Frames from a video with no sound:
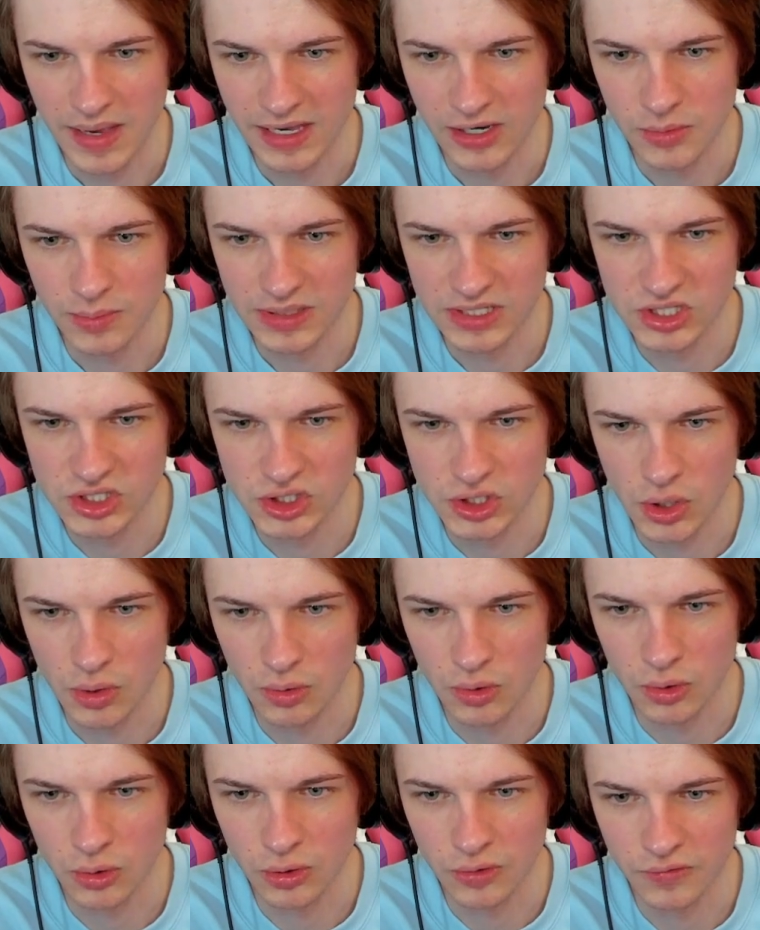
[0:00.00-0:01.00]
It'd be so
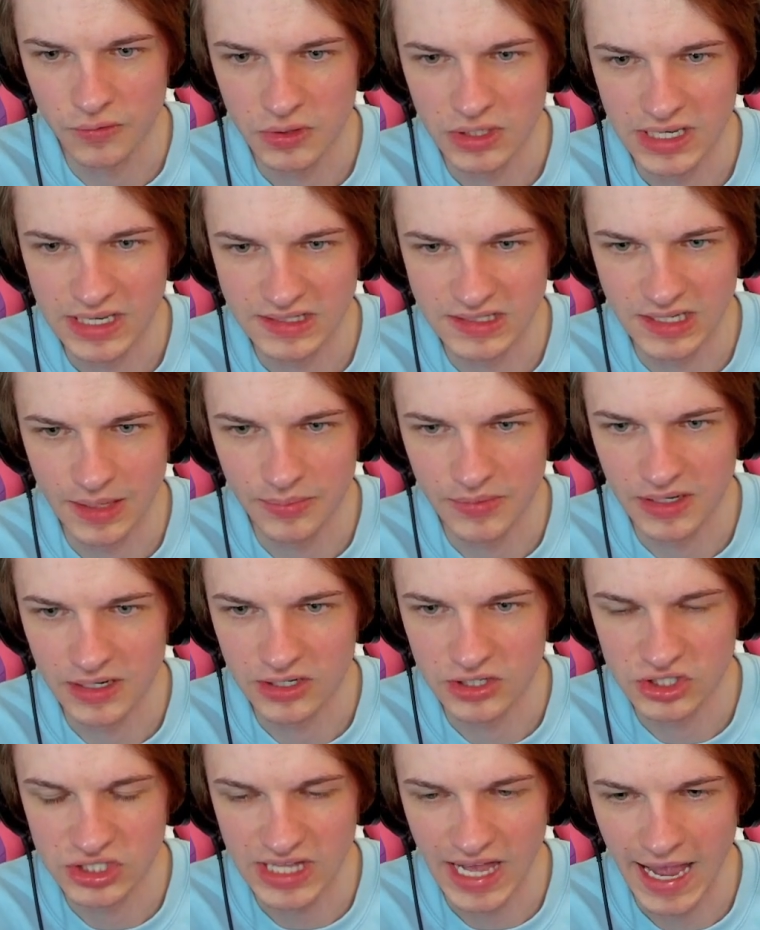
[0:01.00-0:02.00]
cool if we get something to
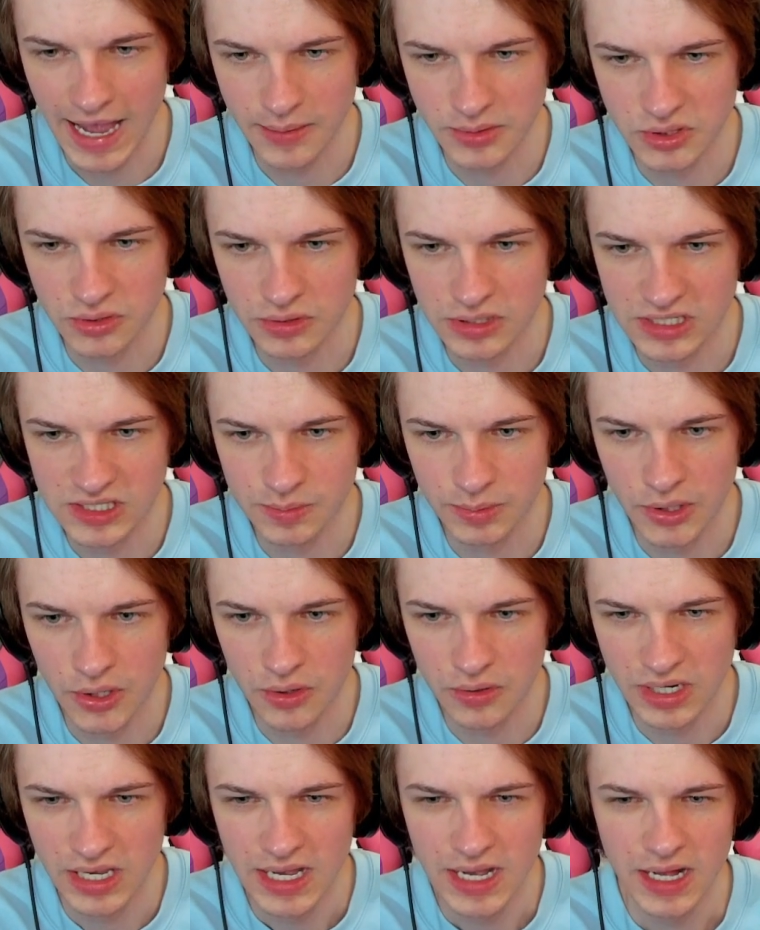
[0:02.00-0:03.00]
just absolutely
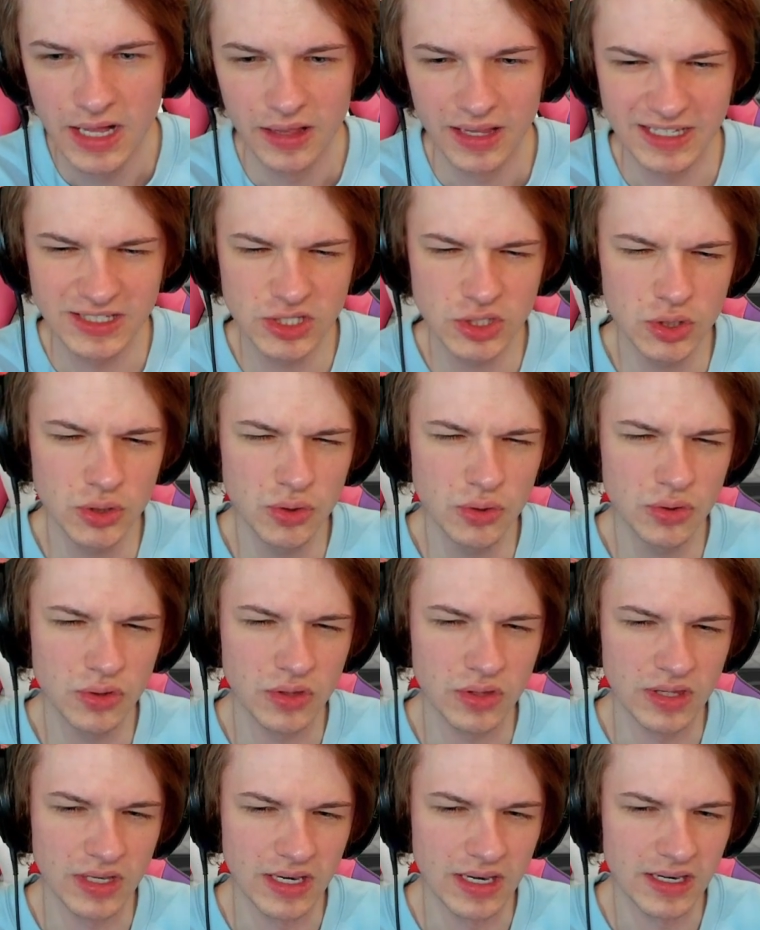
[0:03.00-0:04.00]
explode. Let's do
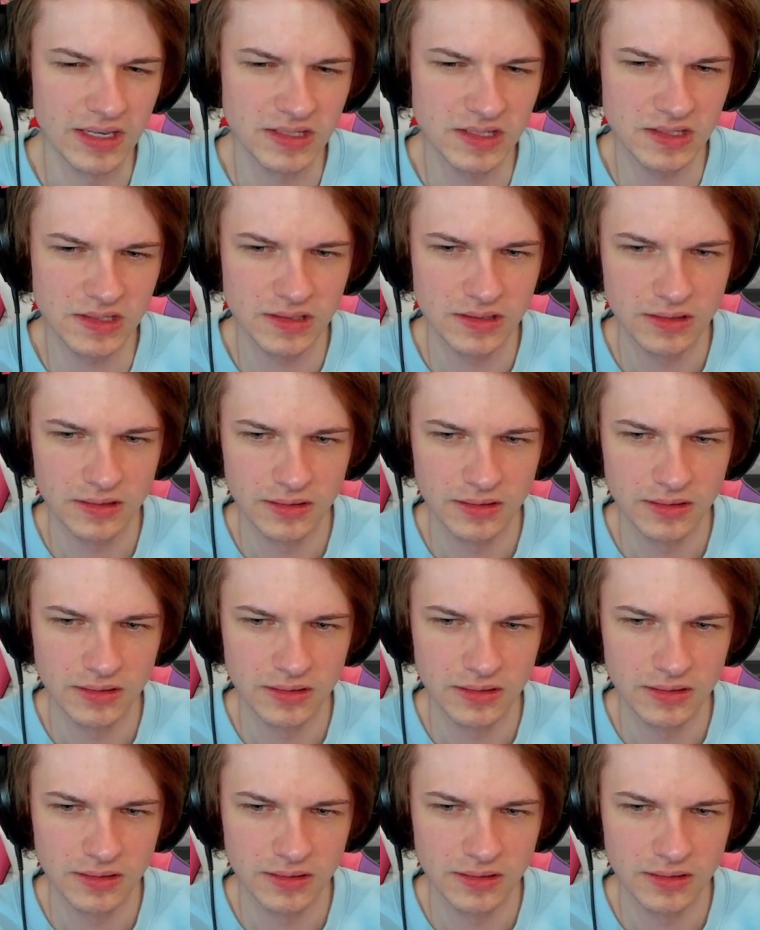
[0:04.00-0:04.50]
this.